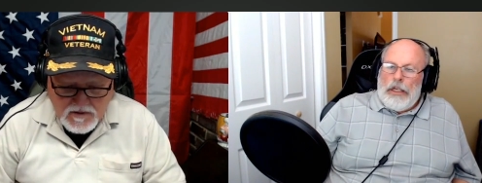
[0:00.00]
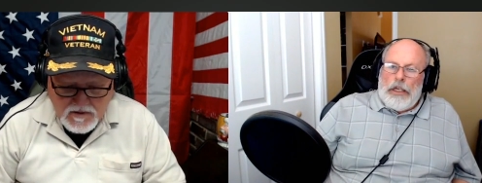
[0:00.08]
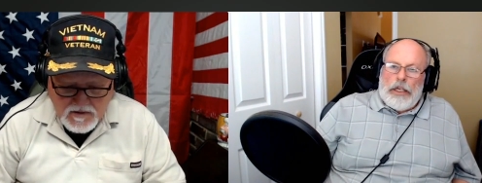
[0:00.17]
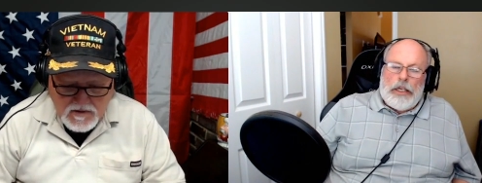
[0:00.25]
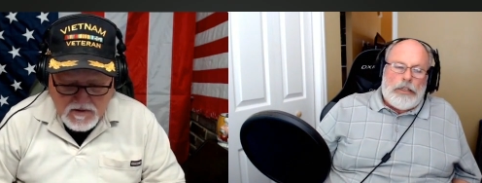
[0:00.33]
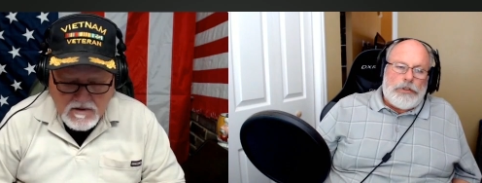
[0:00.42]

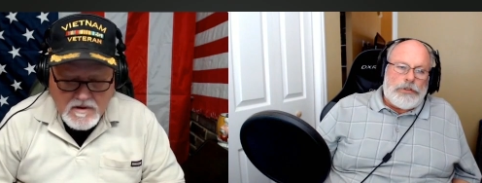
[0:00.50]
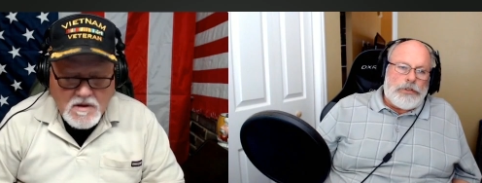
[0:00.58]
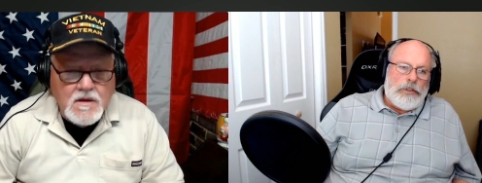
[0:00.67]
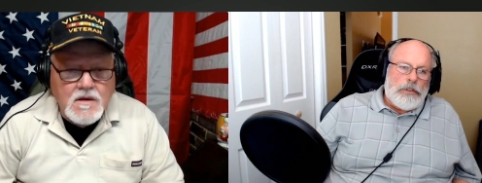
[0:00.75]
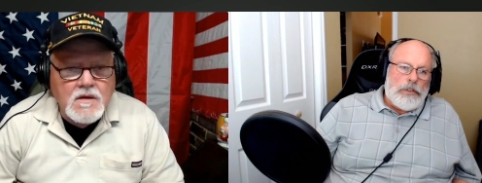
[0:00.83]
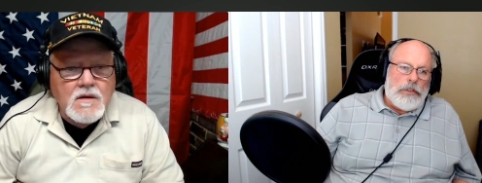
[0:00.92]
Speaker 1: is
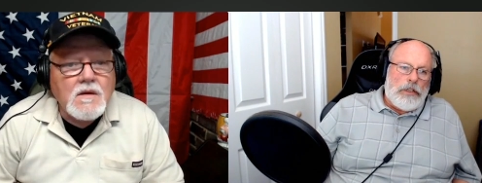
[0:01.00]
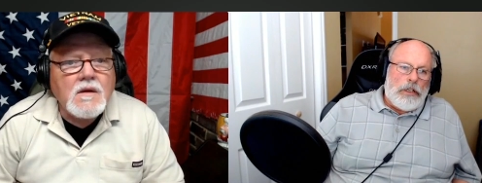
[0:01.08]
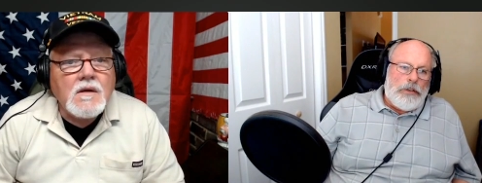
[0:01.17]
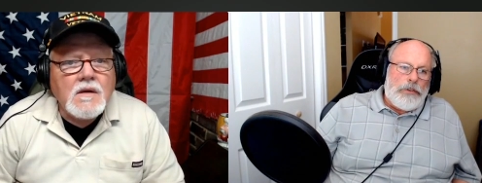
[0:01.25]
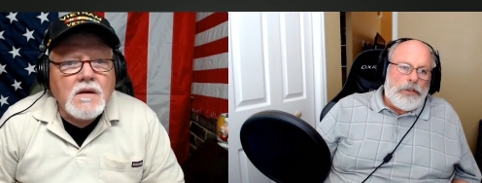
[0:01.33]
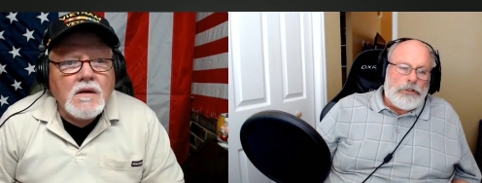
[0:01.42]

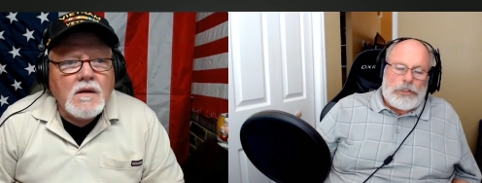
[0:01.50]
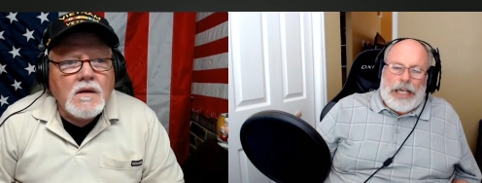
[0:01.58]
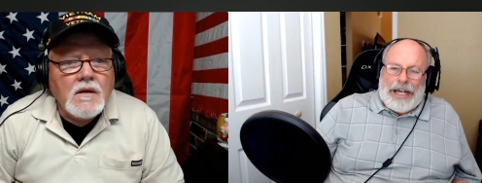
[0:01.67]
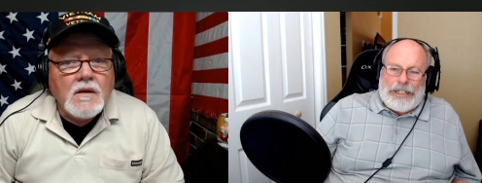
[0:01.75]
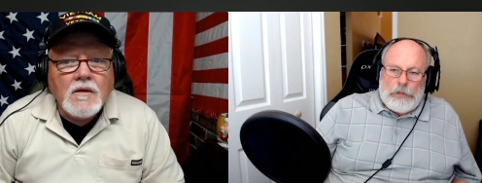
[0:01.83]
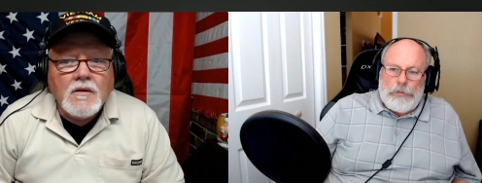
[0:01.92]
there's
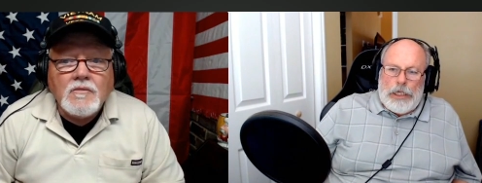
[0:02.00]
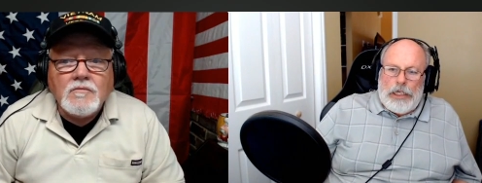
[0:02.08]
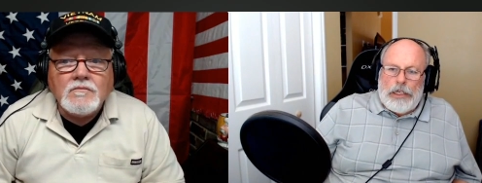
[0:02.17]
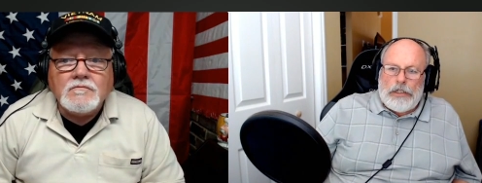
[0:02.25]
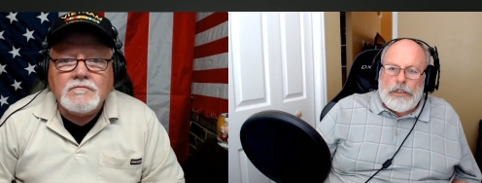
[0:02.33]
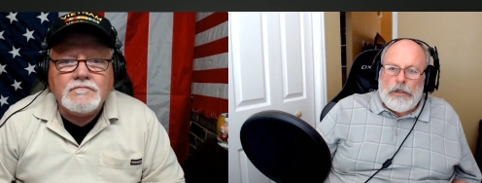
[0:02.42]
got to
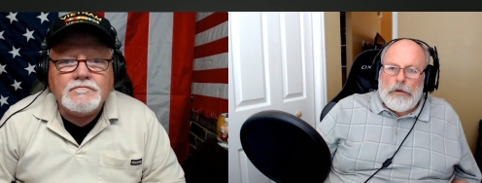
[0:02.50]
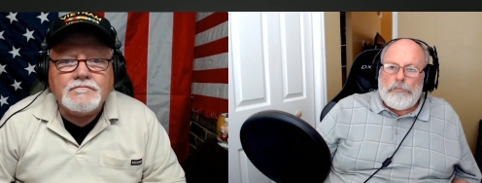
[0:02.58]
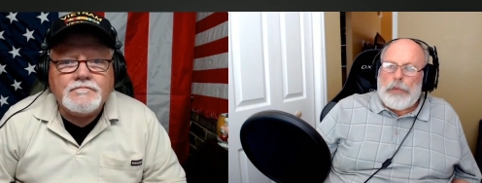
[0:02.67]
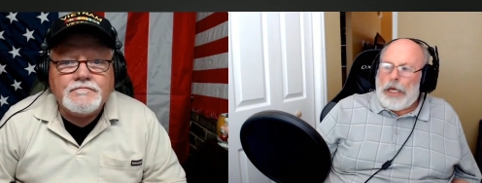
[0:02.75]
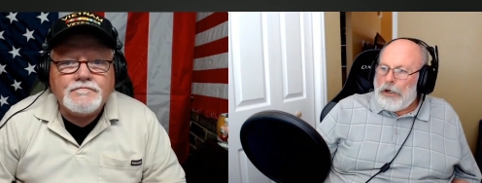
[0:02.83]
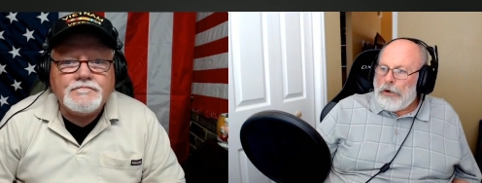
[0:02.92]
be
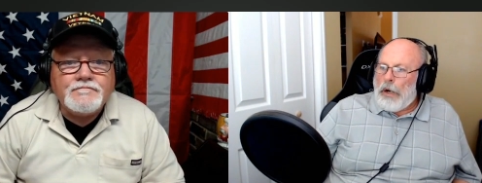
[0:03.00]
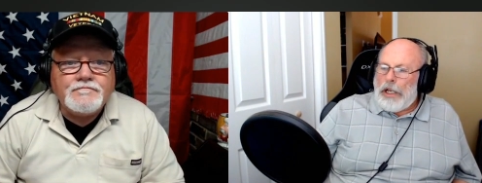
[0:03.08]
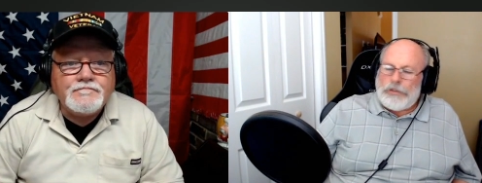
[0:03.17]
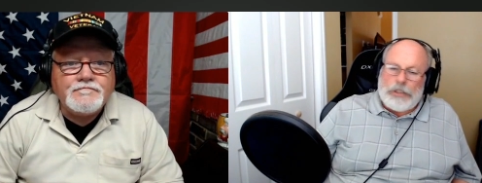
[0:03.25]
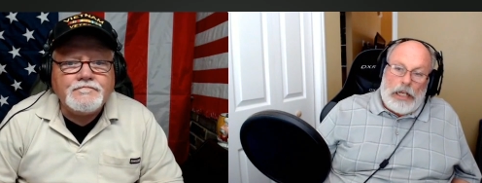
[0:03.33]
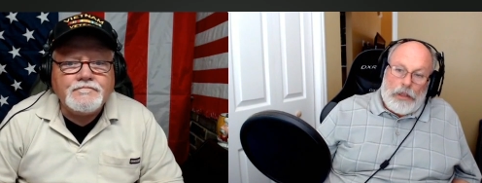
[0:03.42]
better
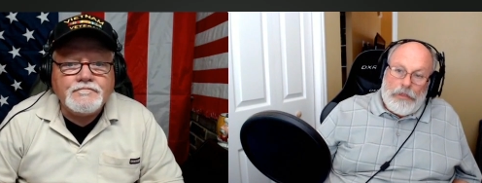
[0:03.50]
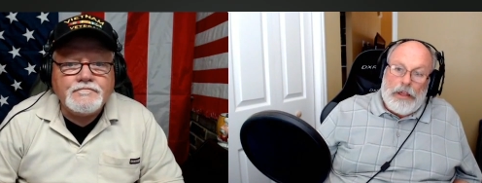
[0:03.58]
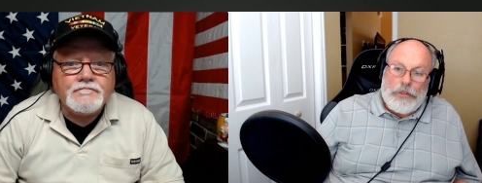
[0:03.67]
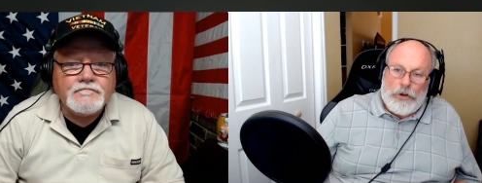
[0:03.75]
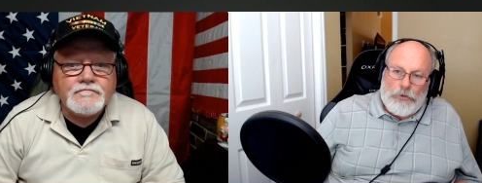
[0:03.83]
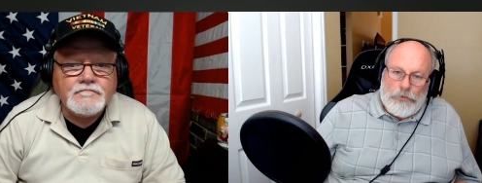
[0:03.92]
ways, and I think
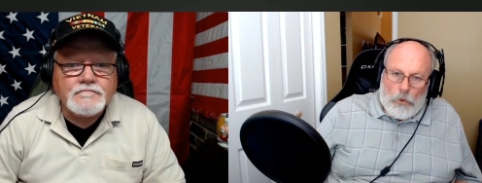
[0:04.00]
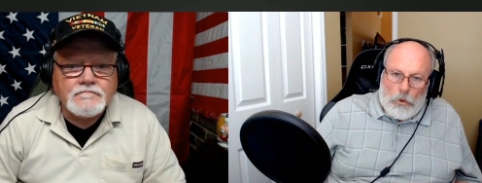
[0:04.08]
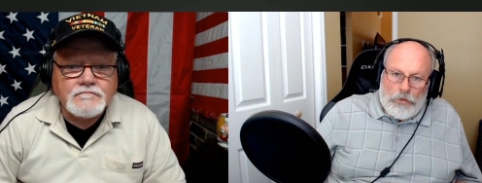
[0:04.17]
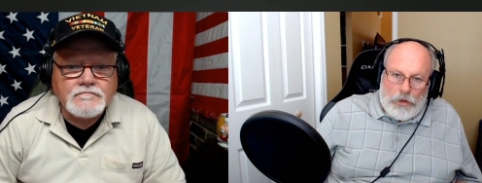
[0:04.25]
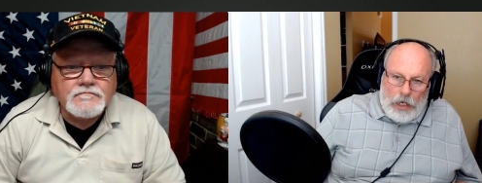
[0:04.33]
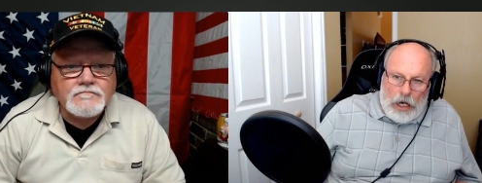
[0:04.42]
they're
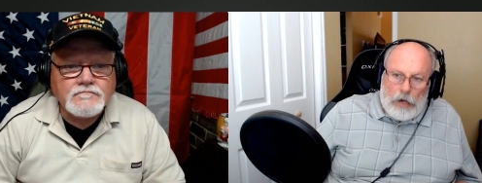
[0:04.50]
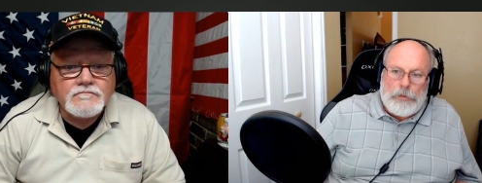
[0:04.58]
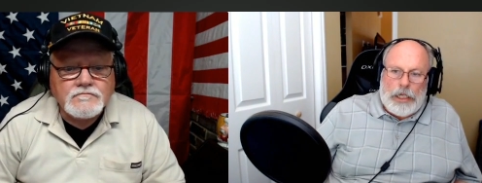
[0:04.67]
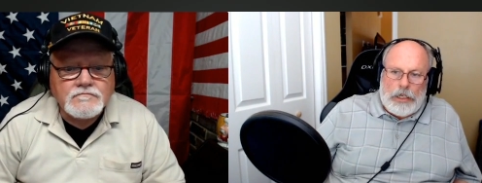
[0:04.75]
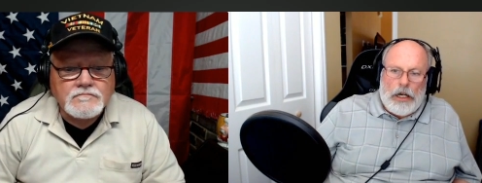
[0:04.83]
forthcoming,